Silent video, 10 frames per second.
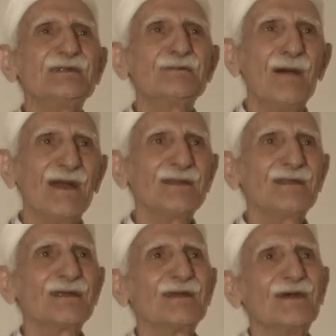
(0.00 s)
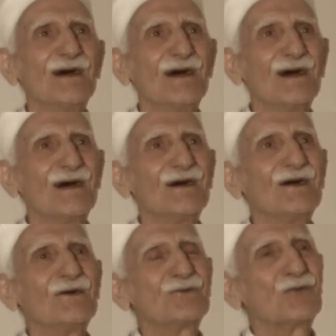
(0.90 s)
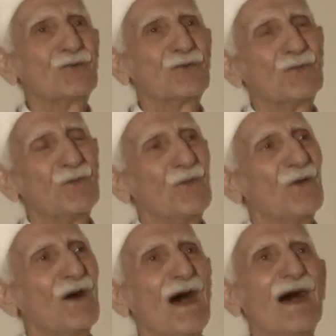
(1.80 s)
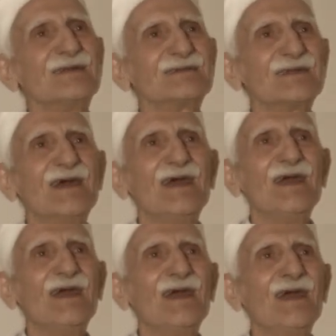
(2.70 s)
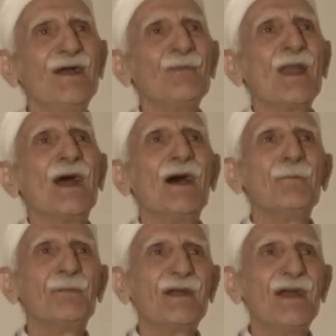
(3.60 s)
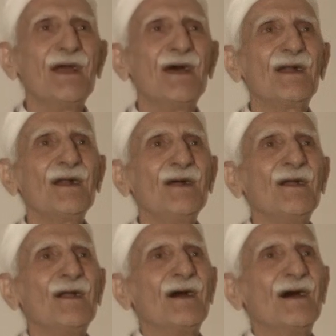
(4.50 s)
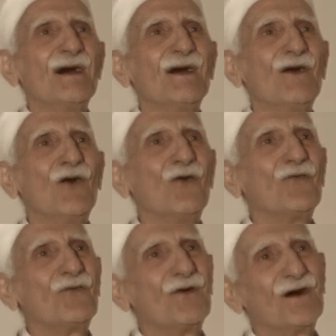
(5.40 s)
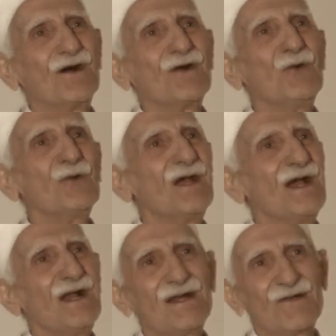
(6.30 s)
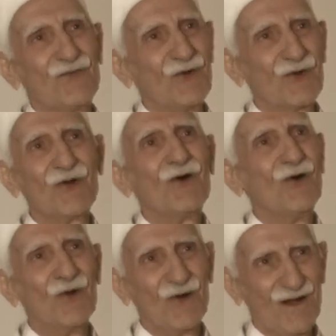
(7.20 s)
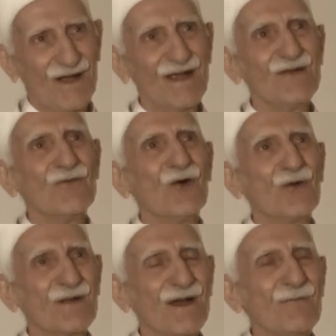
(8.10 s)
is meant as a prayer of good health for all involved,